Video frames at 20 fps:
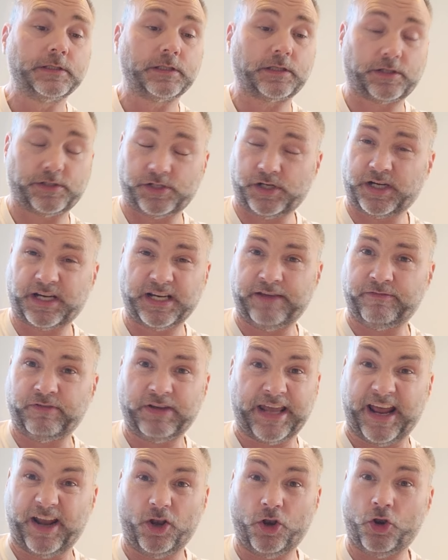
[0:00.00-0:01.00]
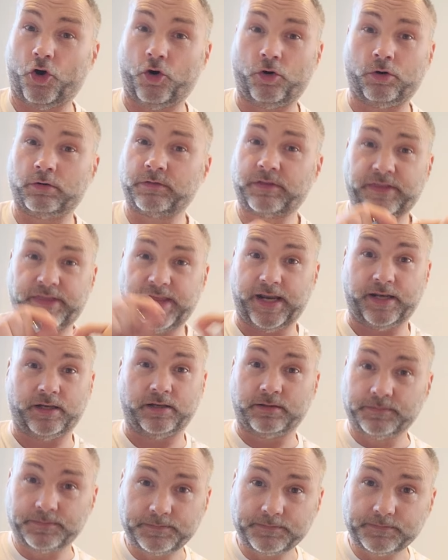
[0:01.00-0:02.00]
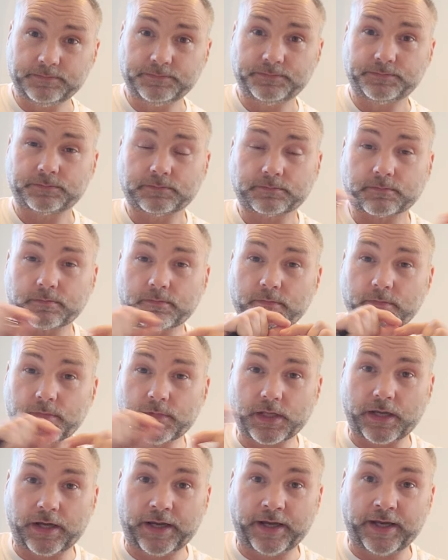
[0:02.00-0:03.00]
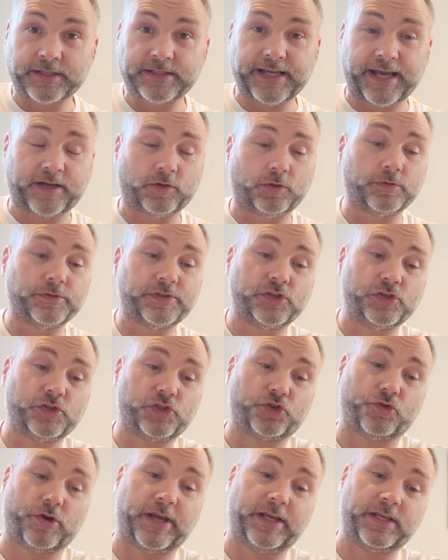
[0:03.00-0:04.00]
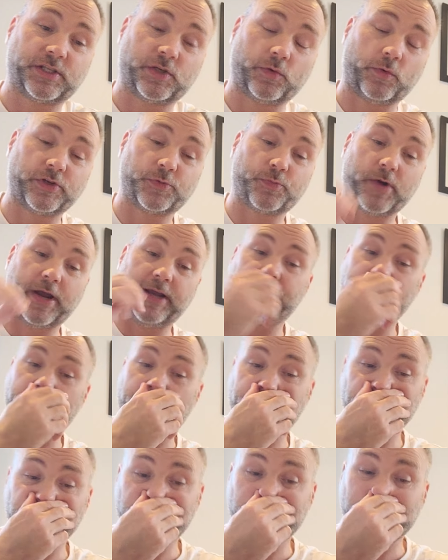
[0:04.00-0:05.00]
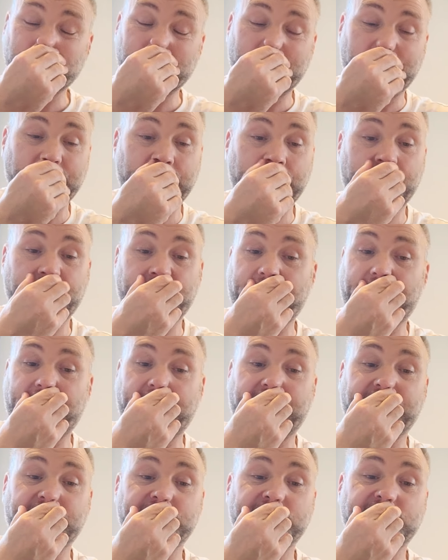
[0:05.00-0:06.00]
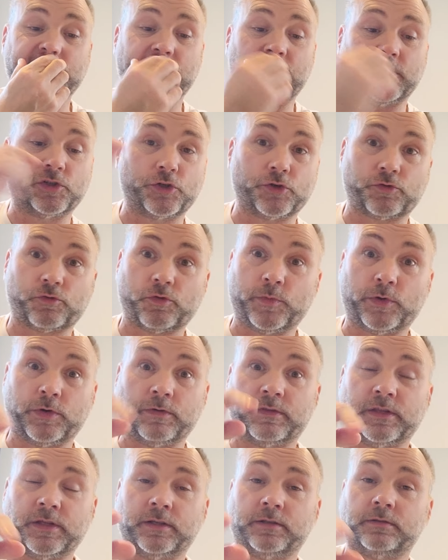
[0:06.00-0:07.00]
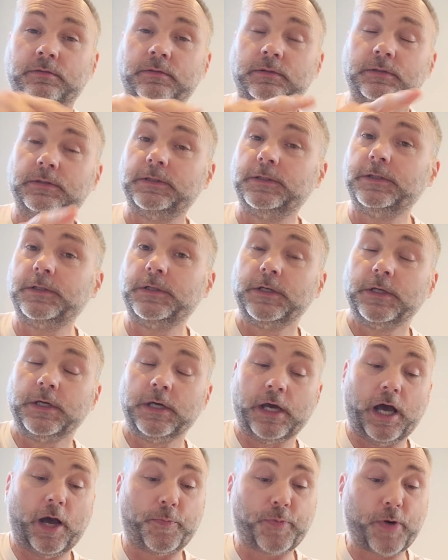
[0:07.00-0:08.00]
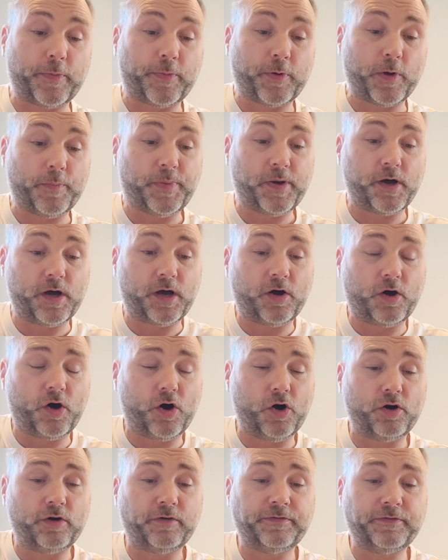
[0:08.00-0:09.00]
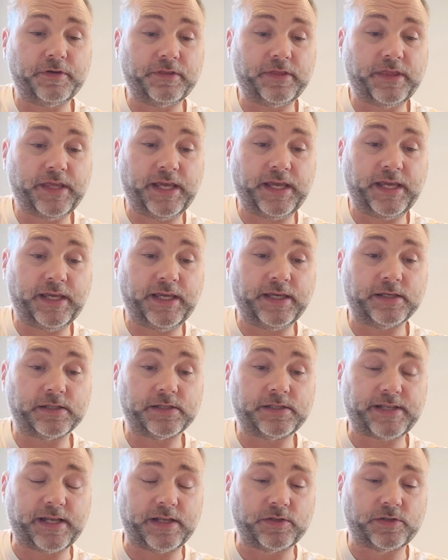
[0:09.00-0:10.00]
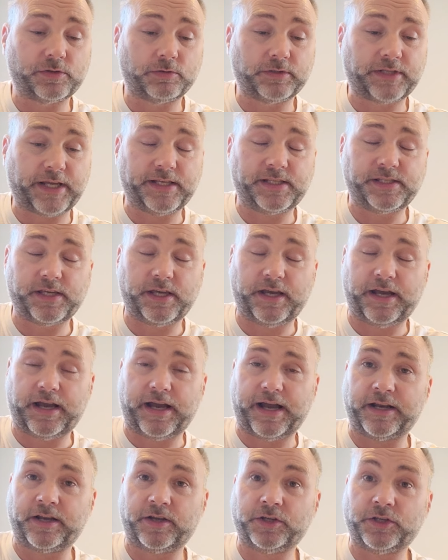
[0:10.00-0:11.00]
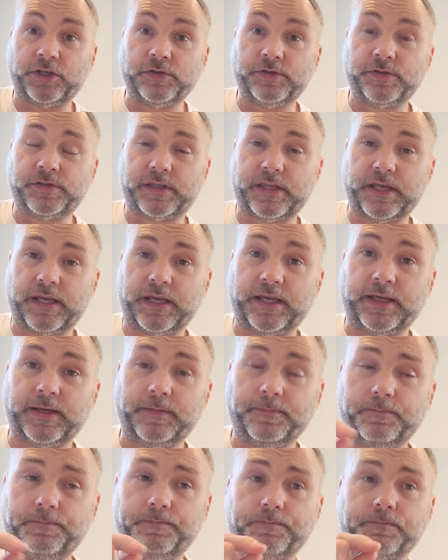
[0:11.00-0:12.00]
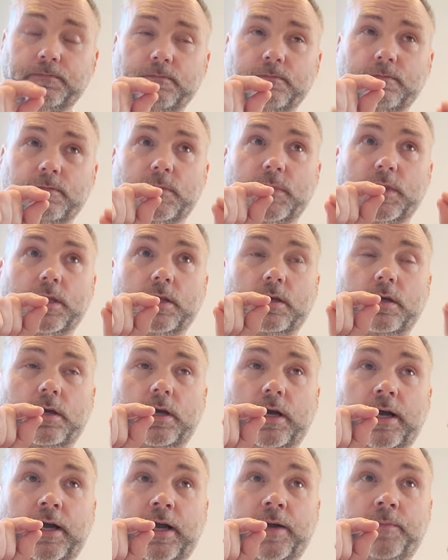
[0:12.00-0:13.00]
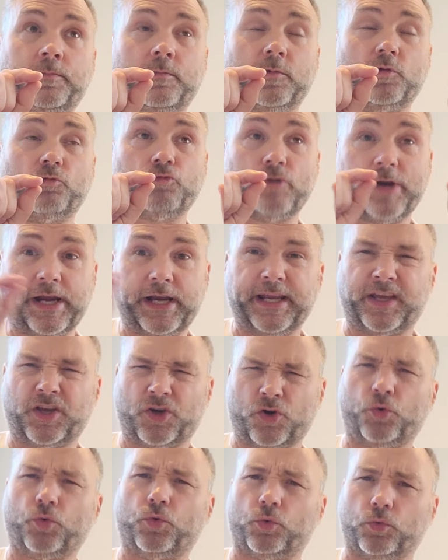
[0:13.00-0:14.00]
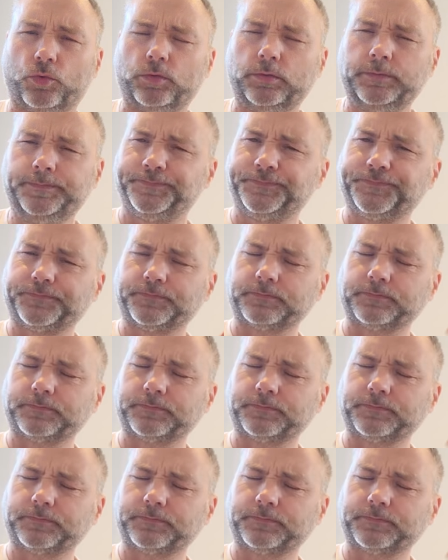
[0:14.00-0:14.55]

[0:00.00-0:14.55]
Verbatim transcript: because I can never get long, thin uh, decals straight. So I sprayed those uh, and uh, just removed the appropriate part of the stencil data. And I used the um, really cool